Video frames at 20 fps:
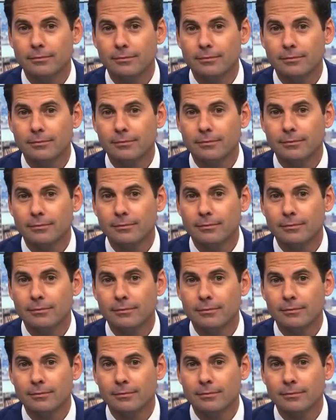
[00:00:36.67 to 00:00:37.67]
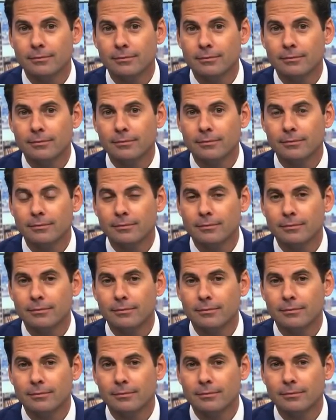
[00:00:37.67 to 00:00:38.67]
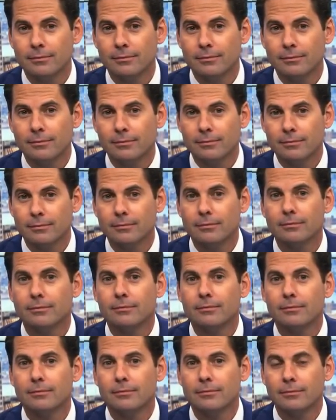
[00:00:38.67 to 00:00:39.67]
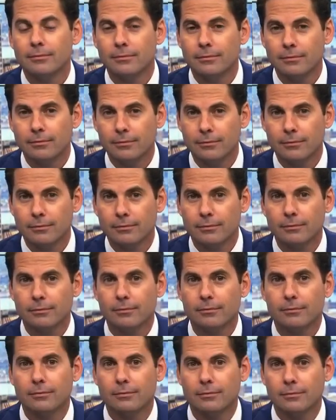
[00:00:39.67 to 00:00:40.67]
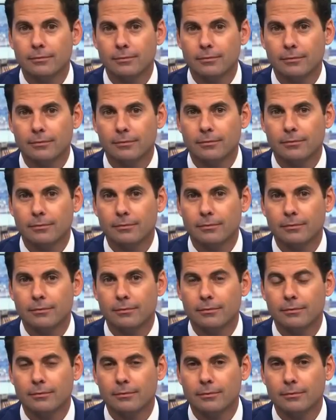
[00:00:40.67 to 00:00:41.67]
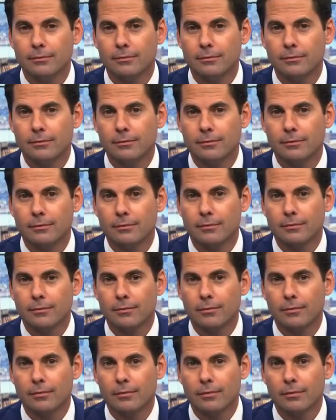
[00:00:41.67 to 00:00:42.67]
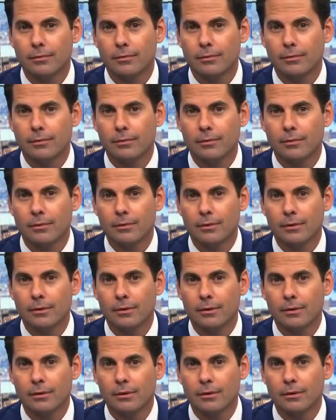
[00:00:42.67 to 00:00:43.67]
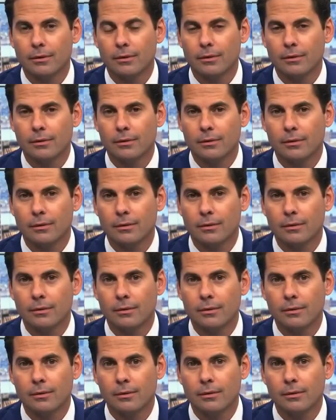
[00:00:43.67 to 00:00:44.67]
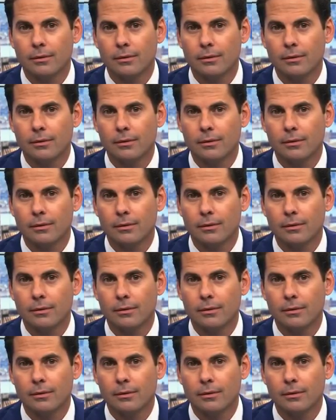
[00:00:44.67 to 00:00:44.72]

(silent)